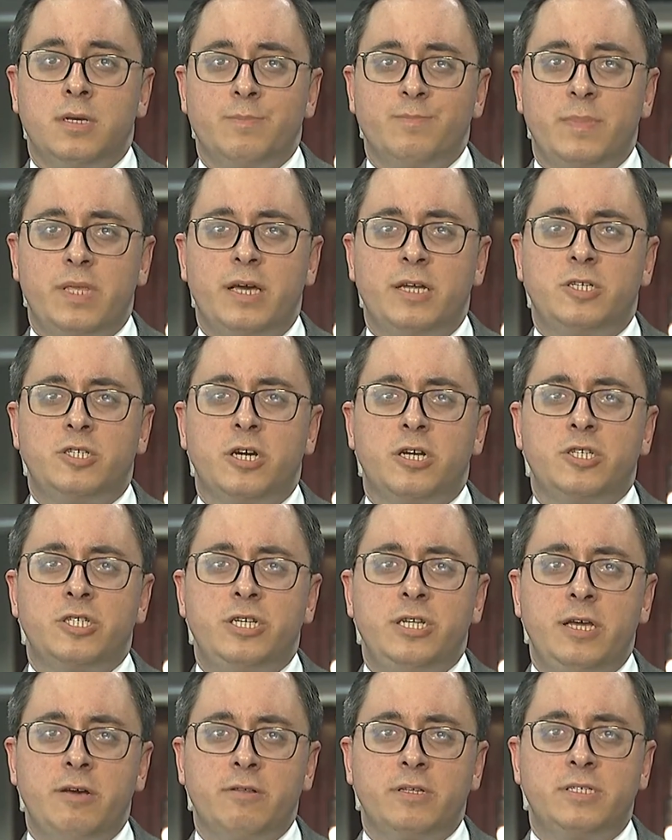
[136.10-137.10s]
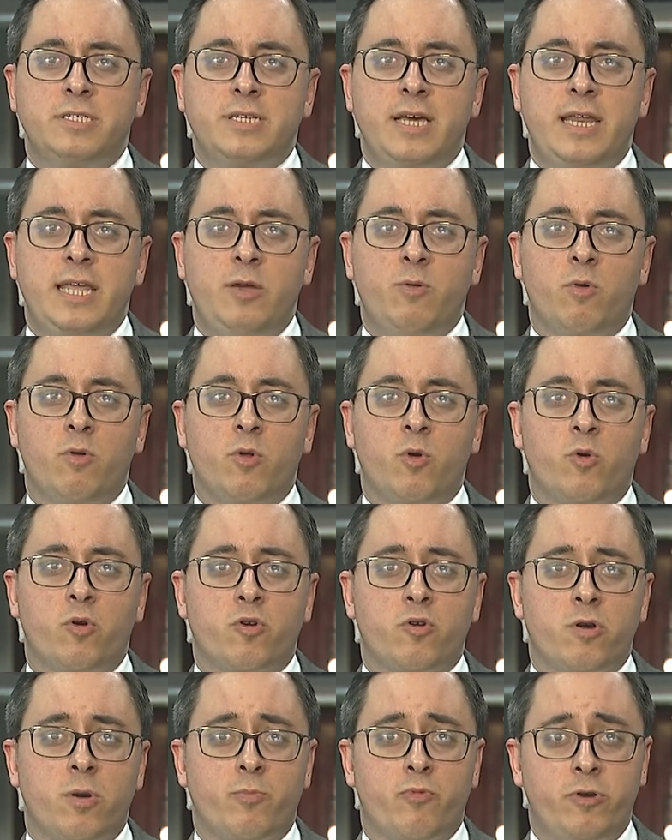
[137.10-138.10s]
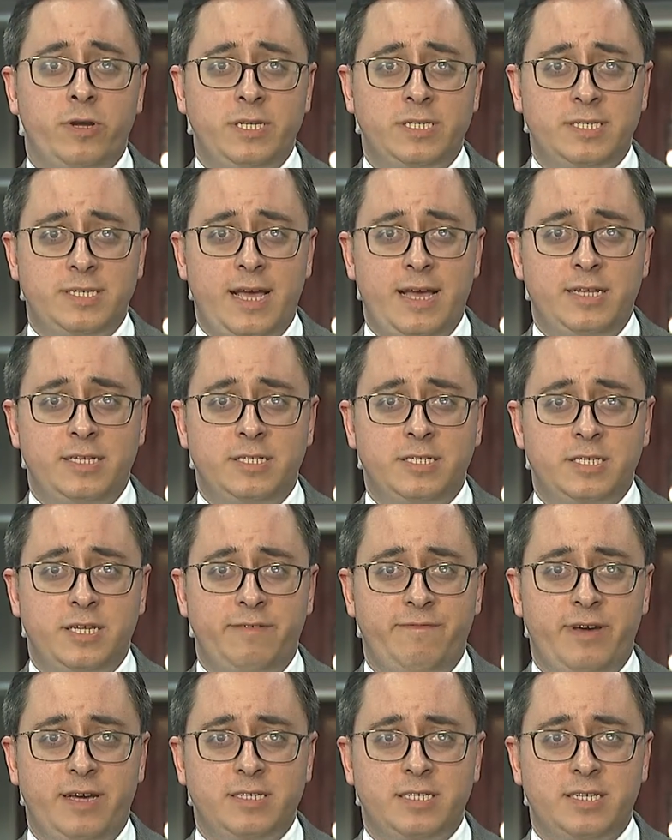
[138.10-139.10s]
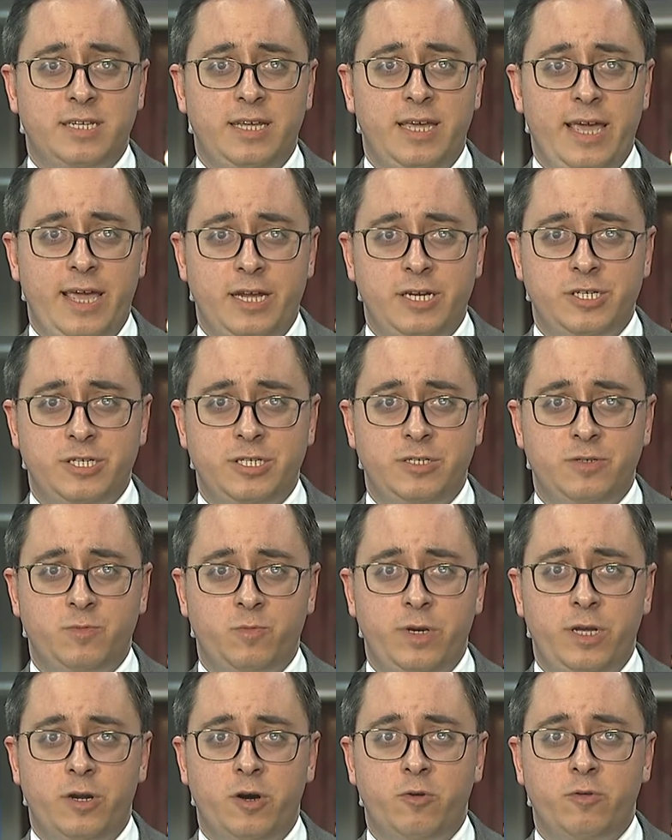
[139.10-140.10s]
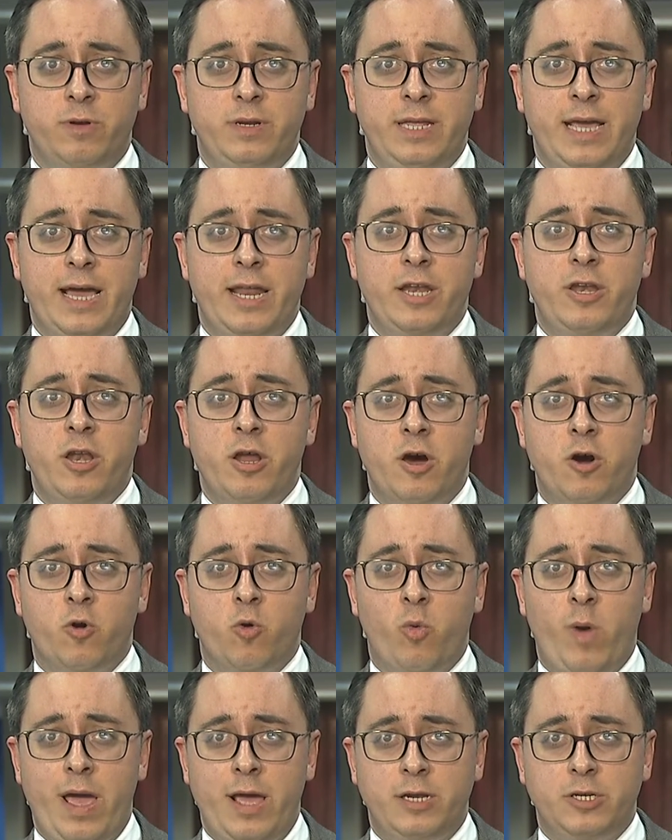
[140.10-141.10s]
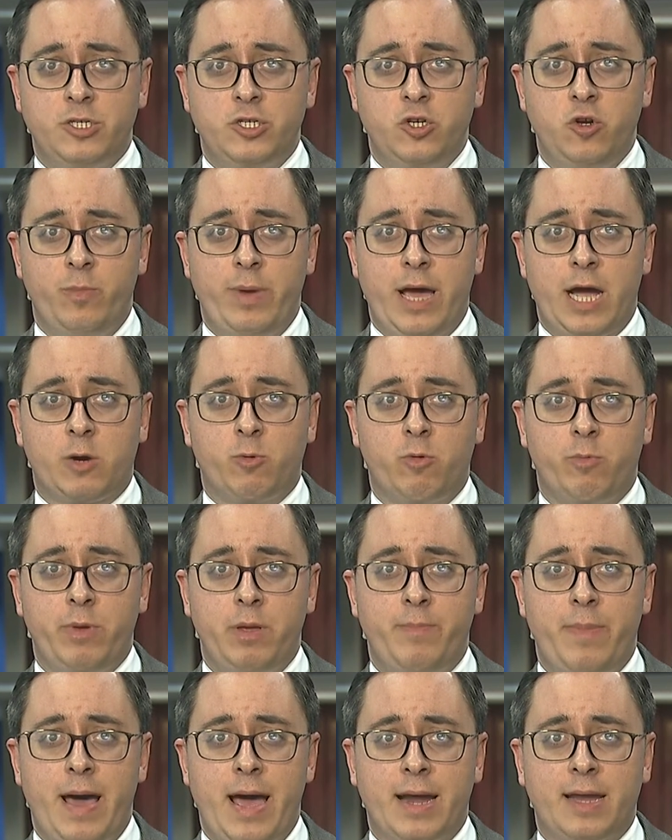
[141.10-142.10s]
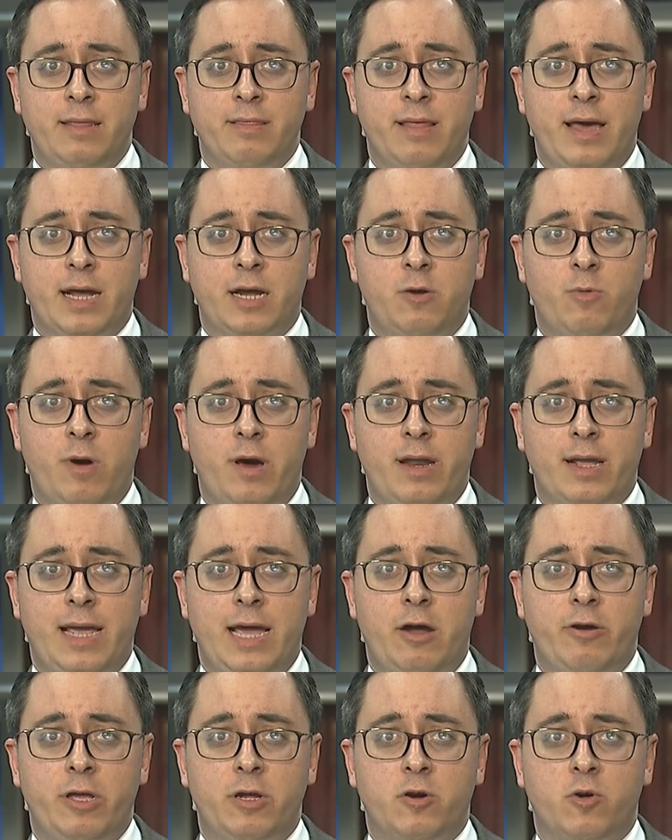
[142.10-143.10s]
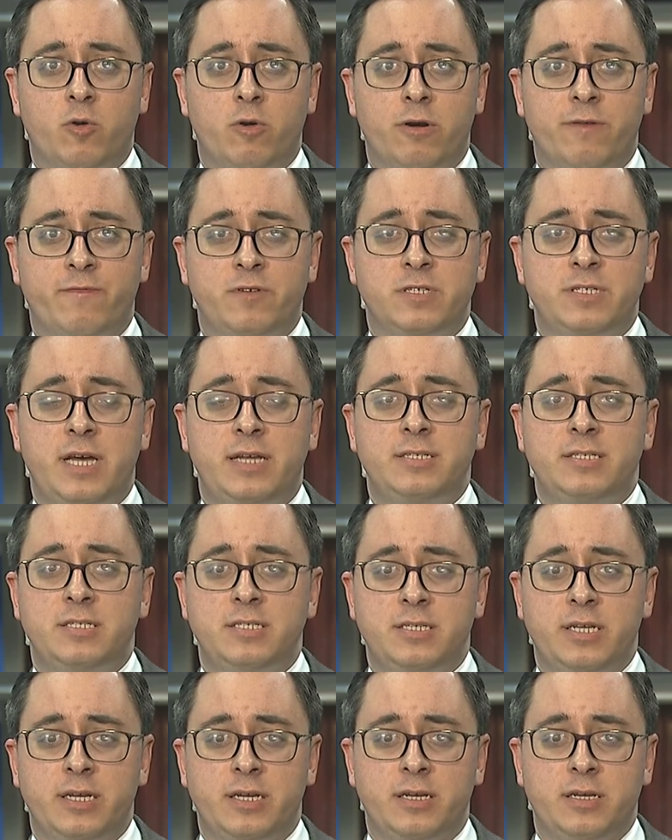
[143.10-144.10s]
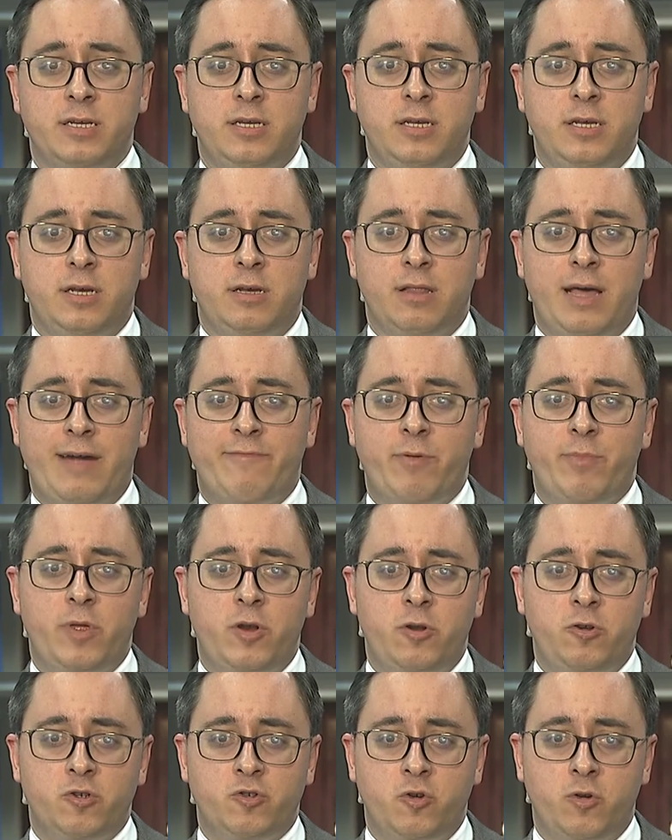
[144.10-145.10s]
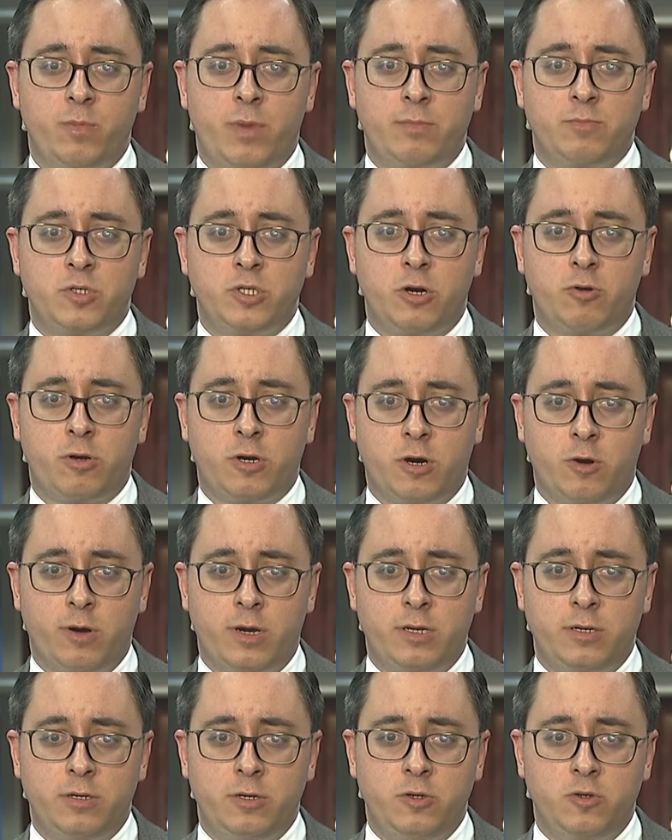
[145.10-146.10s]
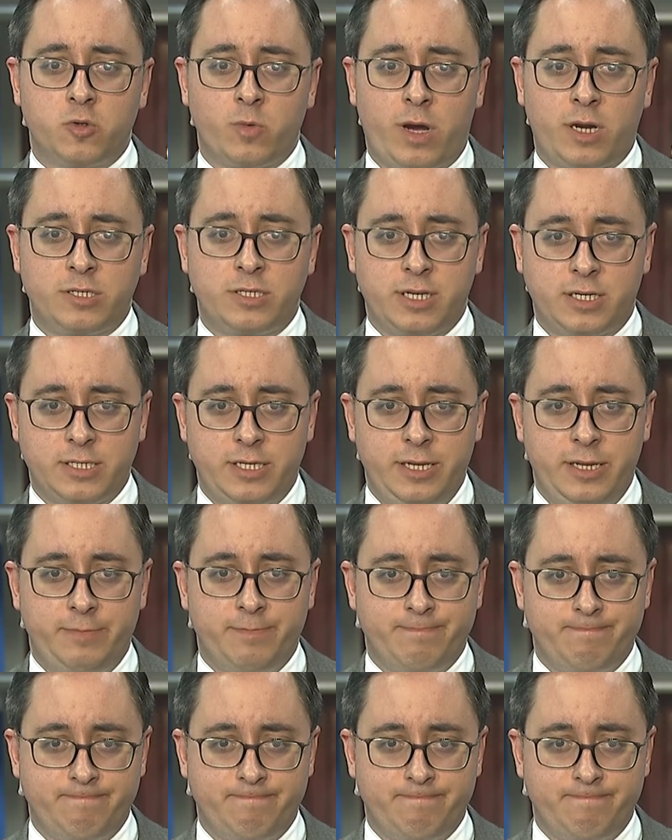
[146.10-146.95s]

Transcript: Yeah, Judge Nealon said he will order a pre-sentence investigation. We don't yet know when Schuback will be back in Lackawanna County Court for sentencing. Live from the newsroom, I'm Joe Kohut, Newswatch 16.